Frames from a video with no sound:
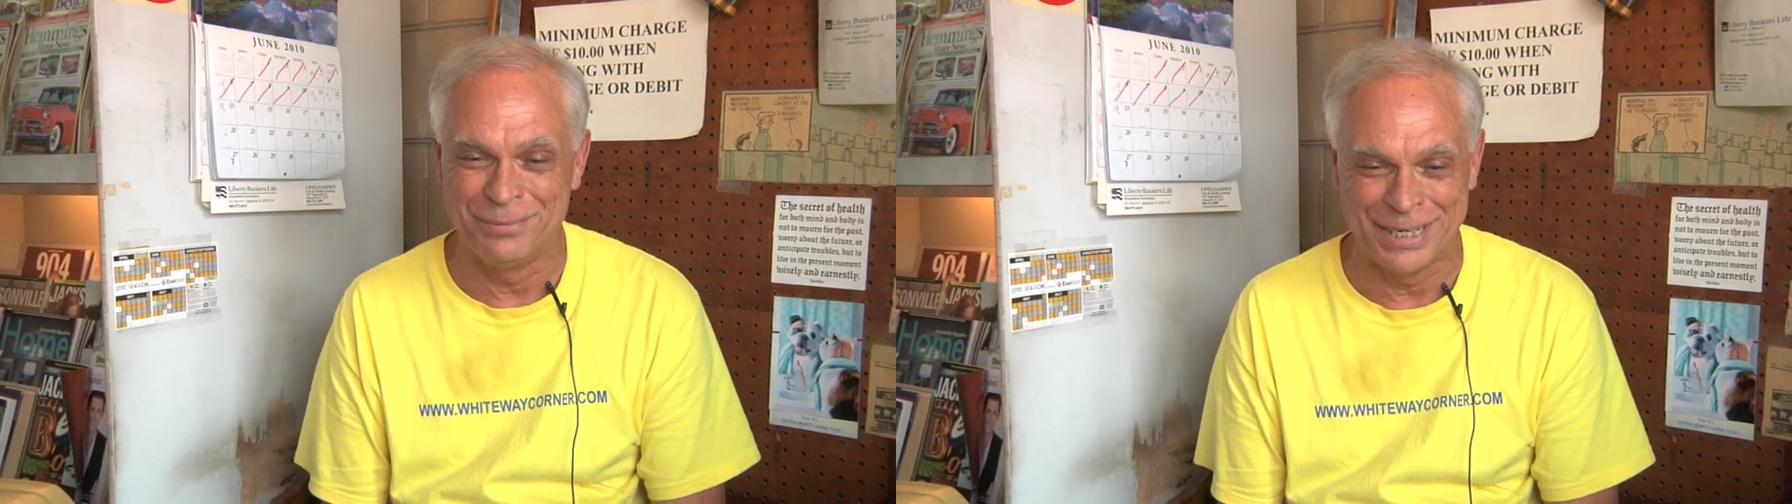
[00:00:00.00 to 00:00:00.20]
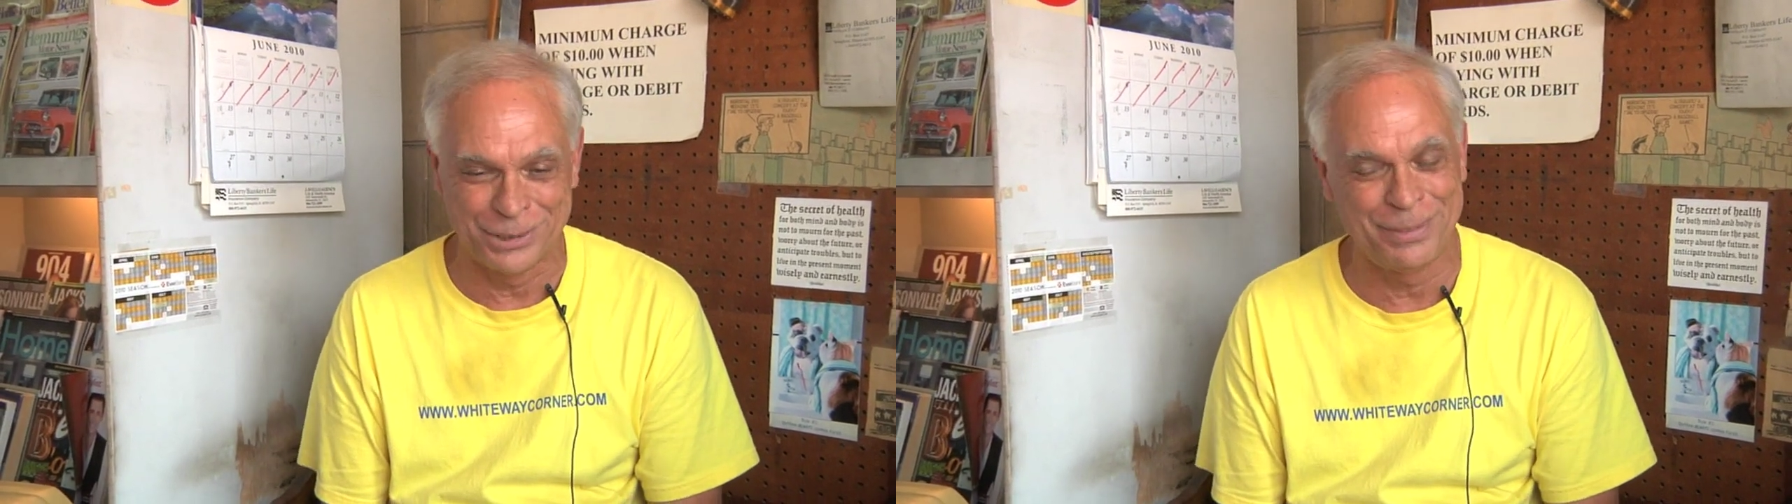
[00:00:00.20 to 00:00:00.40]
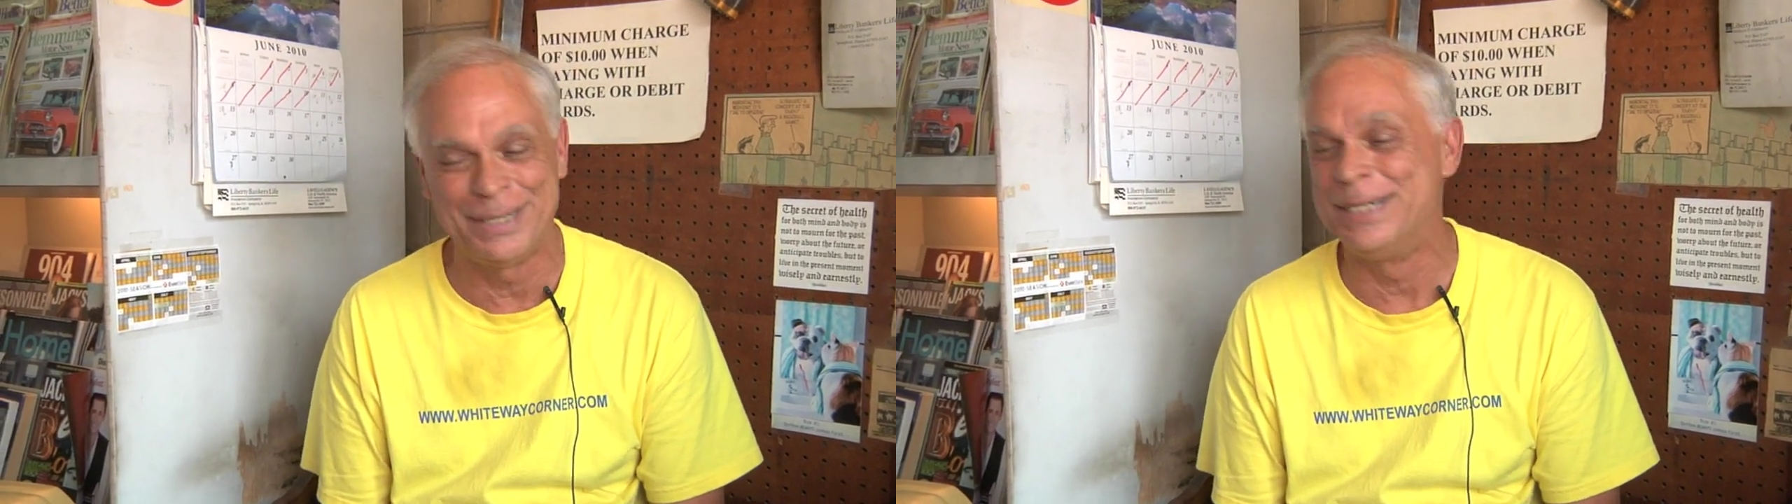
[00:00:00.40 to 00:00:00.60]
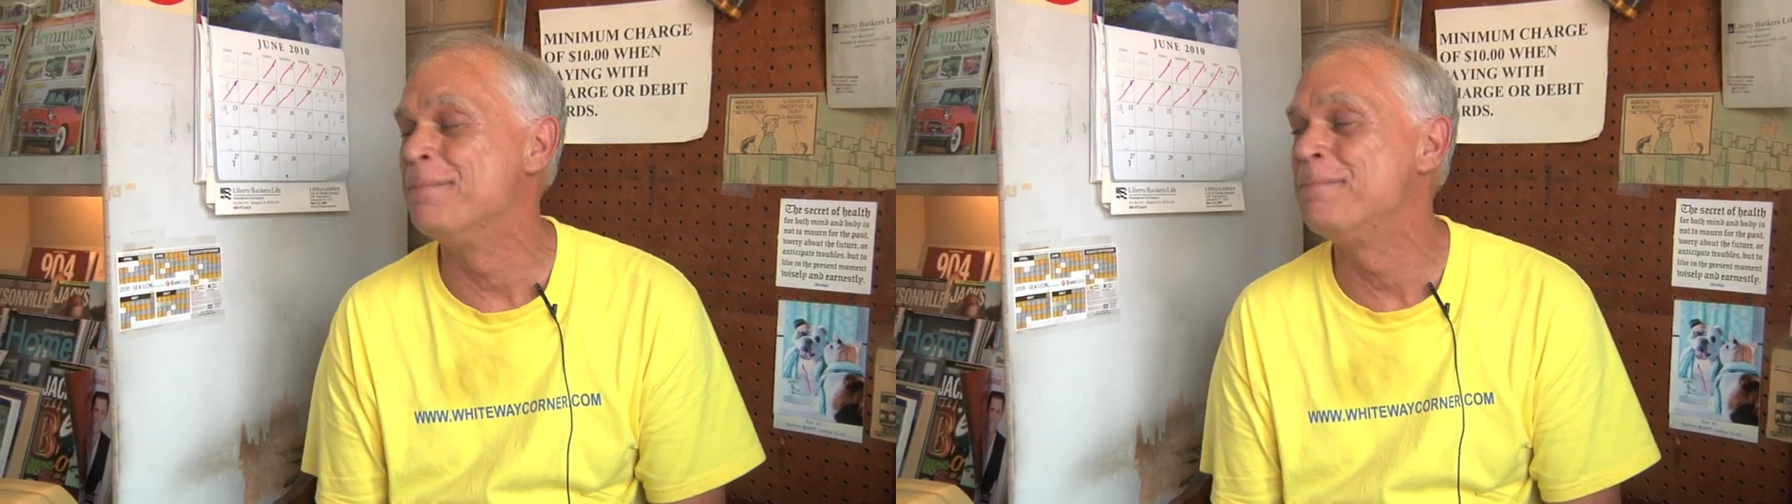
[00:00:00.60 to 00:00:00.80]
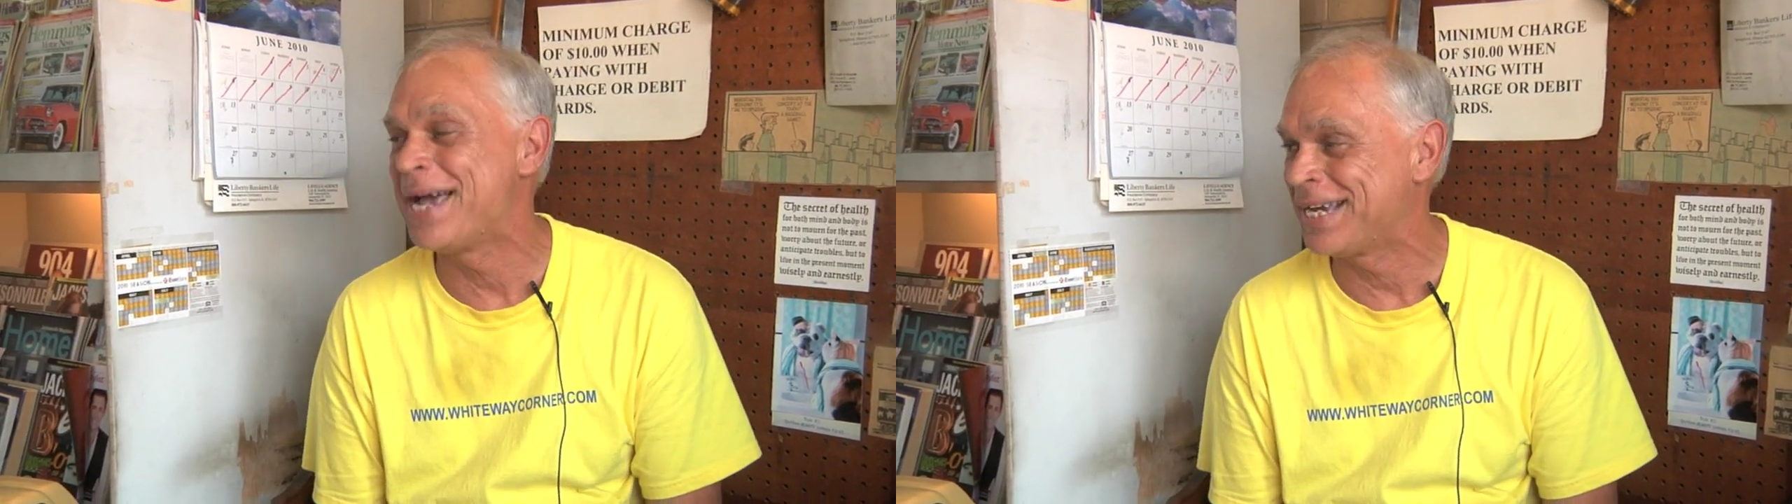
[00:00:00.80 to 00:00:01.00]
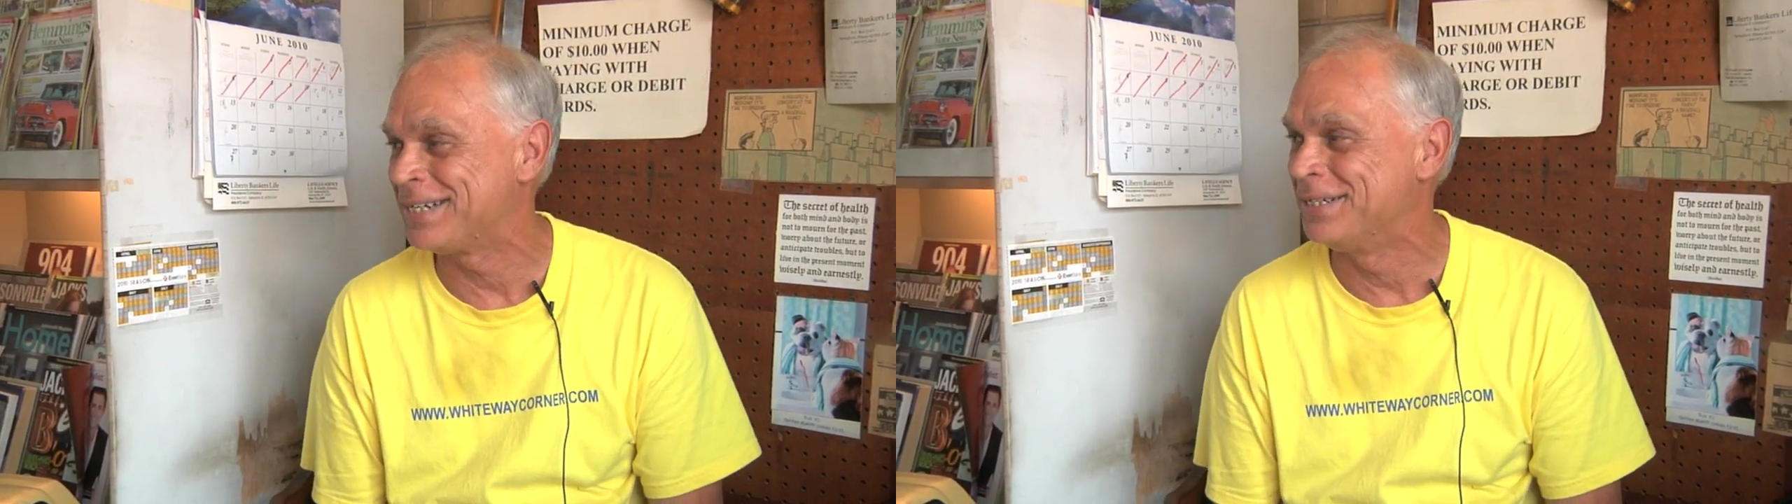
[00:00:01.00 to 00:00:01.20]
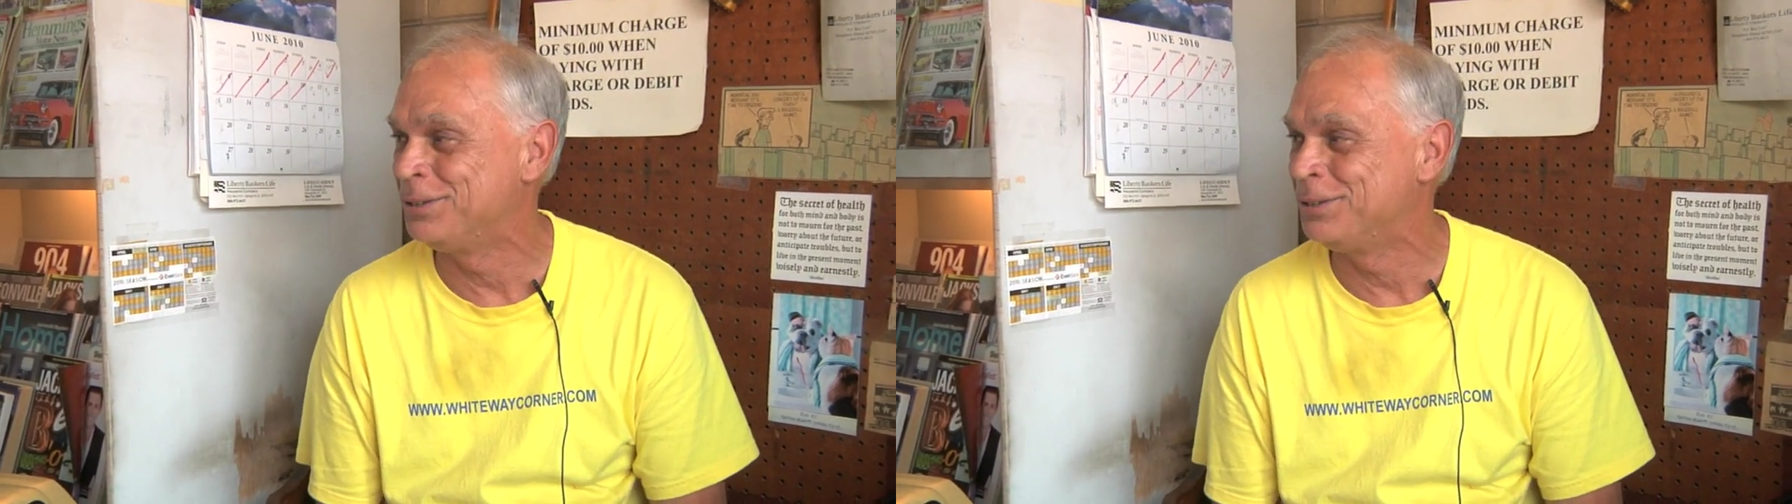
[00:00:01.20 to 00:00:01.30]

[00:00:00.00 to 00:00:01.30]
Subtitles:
when it was really in the back of the